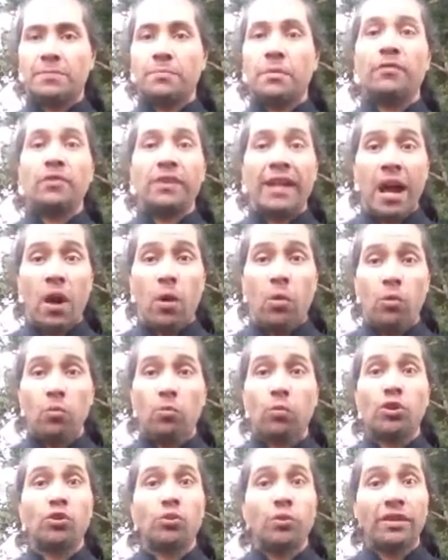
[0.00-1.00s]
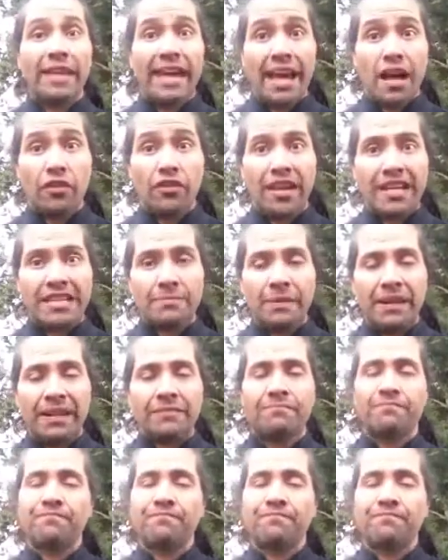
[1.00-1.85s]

But for now, we're doing the health aspect.